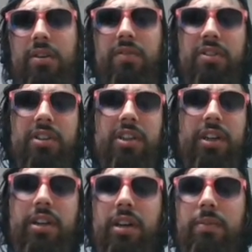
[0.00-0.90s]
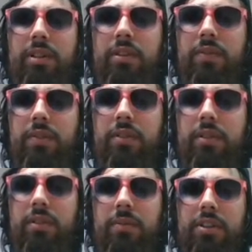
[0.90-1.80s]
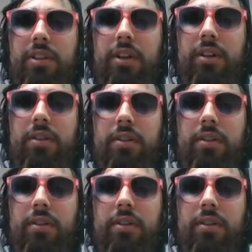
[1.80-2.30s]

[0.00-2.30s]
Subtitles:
of Christianity, I believe. Let me check.